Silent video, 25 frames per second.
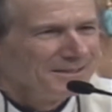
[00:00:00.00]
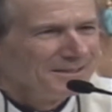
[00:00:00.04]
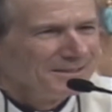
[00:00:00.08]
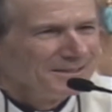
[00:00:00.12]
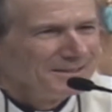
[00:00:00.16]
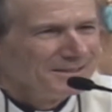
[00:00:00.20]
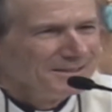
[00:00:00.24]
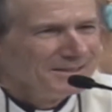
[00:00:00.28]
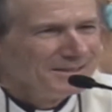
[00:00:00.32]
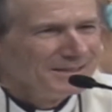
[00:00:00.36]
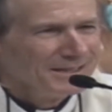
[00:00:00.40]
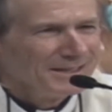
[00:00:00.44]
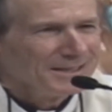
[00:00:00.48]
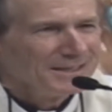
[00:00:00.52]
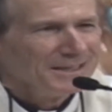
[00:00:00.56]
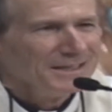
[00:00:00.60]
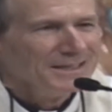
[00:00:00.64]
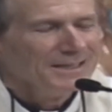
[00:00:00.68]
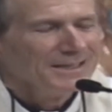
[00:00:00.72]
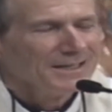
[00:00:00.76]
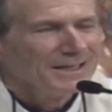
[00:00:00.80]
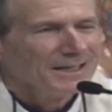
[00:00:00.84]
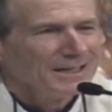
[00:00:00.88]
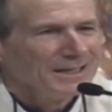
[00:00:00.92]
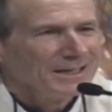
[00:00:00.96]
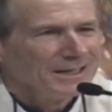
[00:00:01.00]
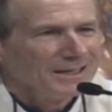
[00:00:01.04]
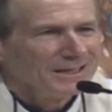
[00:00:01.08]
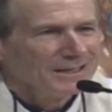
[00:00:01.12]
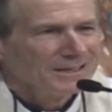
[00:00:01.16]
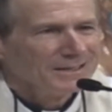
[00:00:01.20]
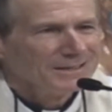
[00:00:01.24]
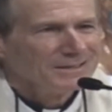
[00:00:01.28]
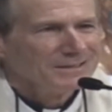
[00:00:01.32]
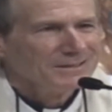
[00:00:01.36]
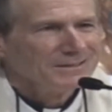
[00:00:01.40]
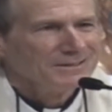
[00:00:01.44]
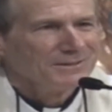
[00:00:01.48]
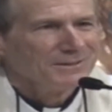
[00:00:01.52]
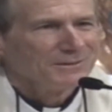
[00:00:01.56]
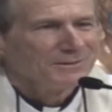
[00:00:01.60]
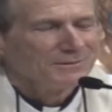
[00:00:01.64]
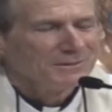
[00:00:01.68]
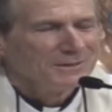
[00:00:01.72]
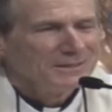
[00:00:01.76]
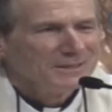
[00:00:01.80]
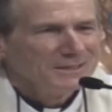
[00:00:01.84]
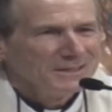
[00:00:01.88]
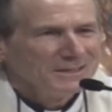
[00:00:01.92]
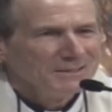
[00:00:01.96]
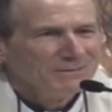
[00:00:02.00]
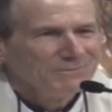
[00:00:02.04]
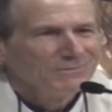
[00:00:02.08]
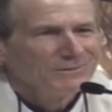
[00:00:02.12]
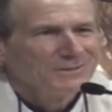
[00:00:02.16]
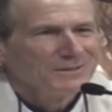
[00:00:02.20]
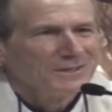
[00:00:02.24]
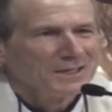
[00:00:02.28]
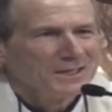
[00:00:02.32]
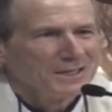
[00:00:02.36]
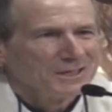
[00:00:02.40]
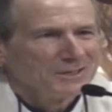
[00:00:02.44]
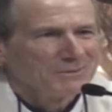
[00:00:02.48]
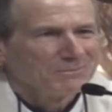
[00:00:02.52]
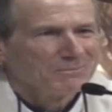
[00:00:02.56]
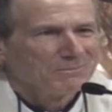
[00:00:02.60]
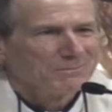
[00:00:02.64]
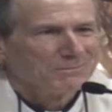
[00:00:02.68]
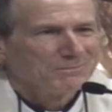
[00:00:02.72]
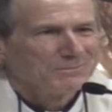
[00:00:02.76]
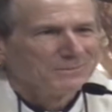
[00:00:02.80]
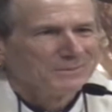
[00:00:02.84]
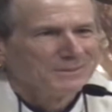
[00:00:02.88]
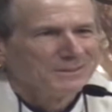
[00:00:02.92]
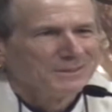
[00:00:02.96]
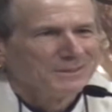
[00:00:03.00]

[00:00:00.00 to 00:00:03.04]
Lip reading: Yet he had to leave them